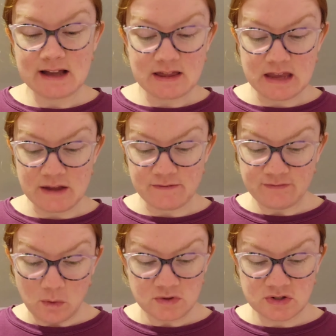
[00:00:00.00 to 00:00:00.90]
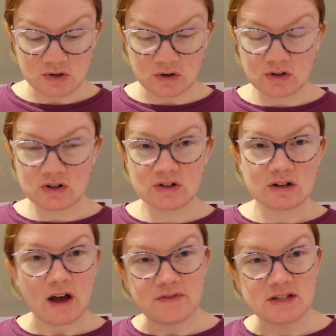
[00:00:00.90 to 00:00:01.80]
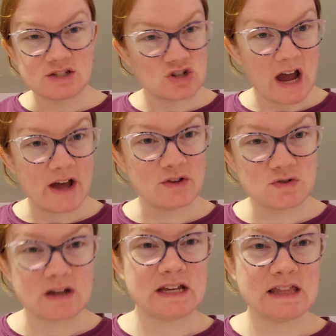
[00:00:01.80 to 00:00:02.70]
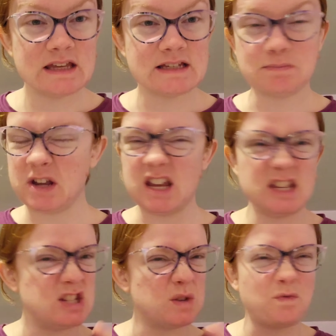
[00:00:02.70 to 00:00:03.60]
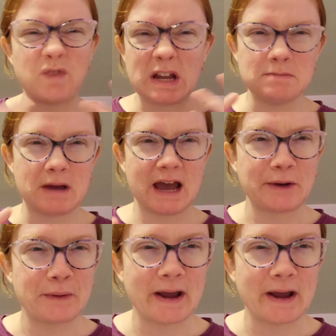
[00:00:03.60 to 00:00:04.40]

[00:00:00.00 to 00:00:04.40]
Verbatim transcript: the enforcer of this child trying to eat this, but it's just fighting back,